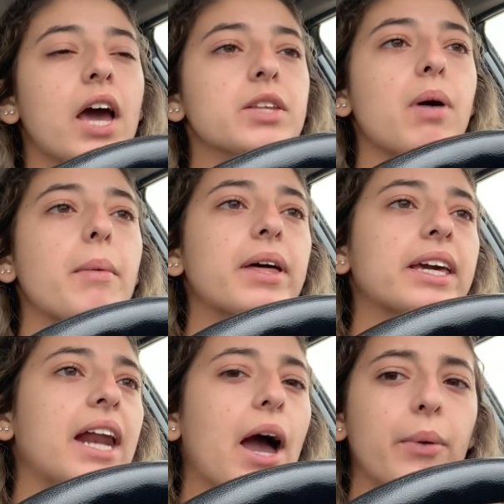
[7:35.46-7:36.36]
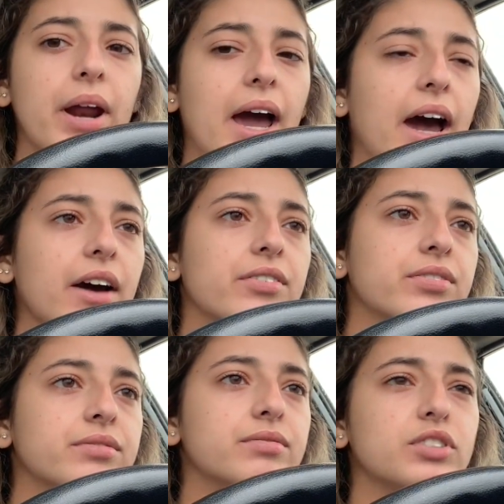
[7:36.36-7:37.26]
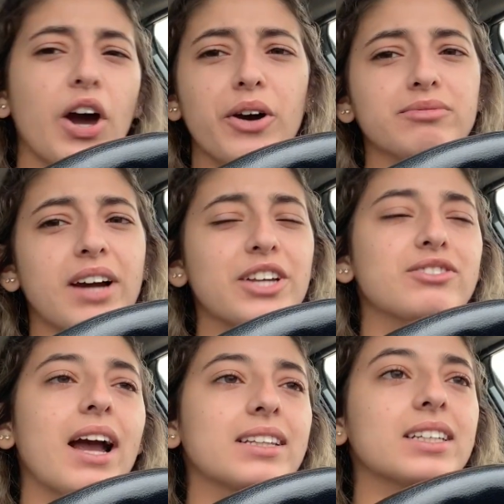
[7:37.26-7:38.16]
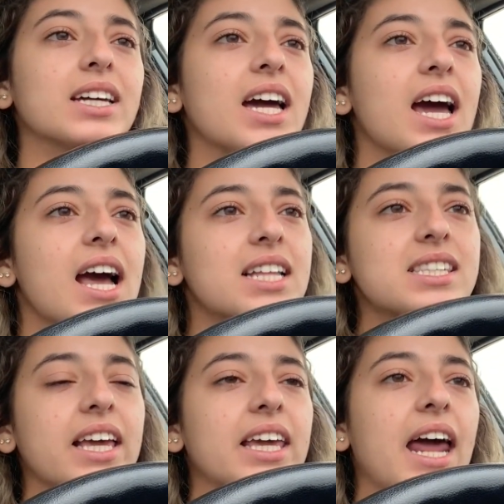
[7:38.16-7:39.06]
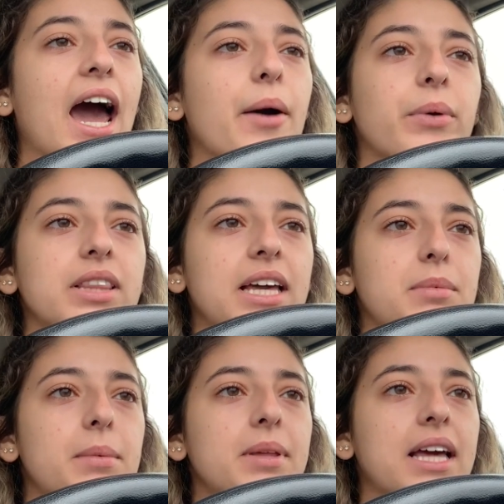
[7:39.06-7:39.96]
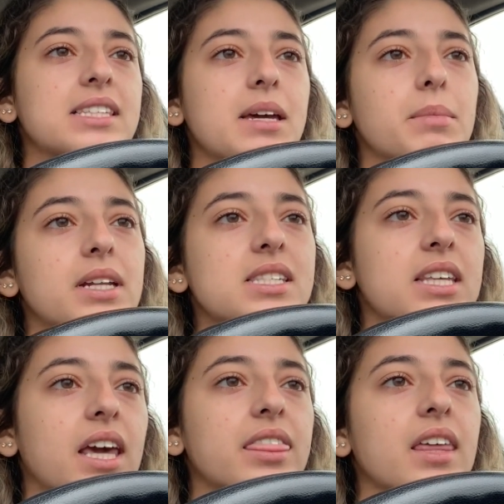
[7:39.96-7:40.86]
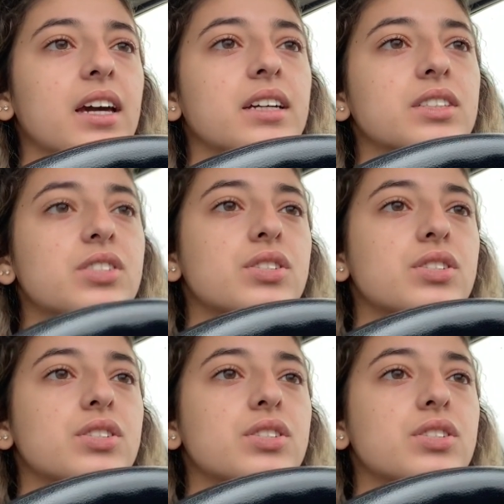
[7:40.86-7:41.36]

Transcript: It's probably like an hour and a half. No, I dragged it. It's like an hour and like maybe like 10 minutes to get there.